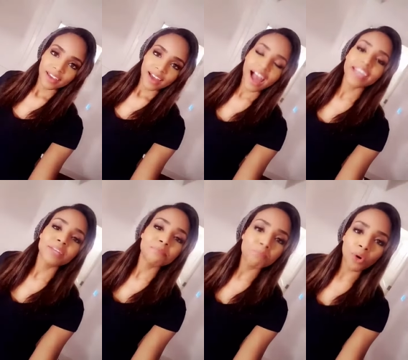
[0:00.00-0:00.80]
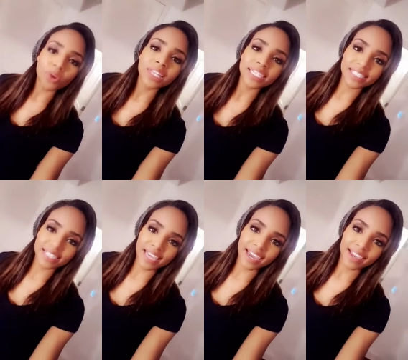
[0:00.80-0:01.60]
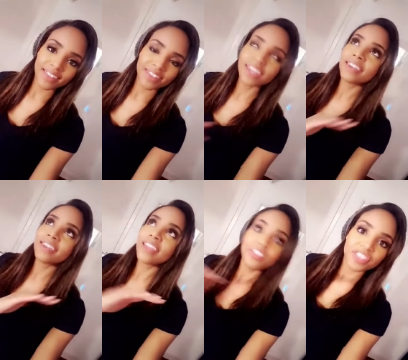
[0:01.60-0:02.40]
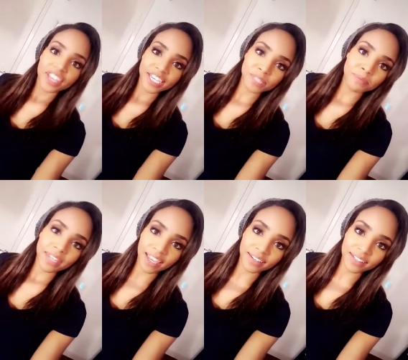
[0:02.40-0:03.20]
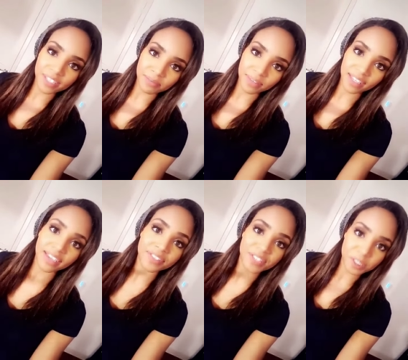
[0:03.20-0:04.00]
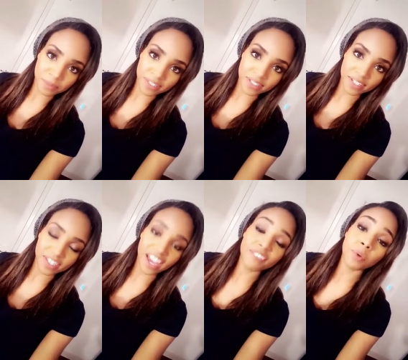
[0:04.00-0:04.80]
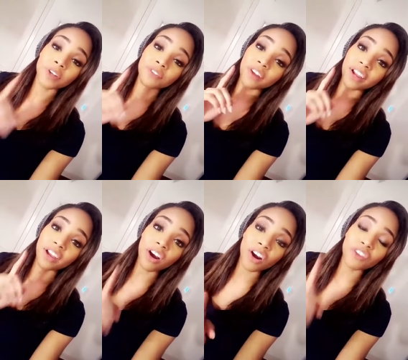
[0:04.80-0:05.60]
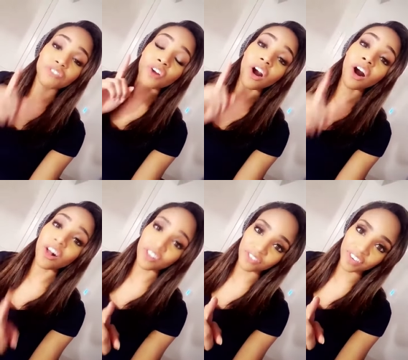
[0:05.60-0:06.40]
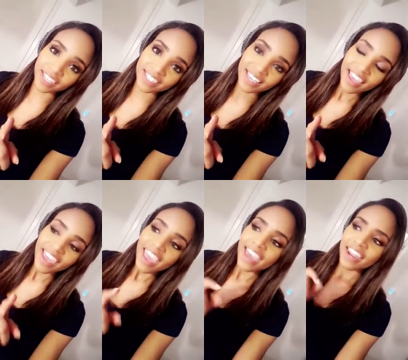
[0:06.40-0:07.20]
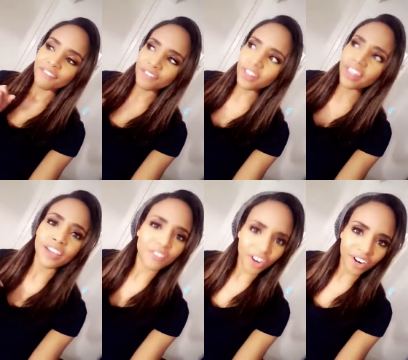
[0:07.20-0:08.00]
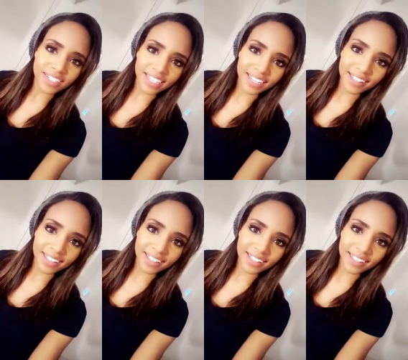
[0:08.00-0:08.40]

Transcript: I can boldly say that nothing has been handed to me in this business. I've worked very hard for all of it, and I feel like I've earned it.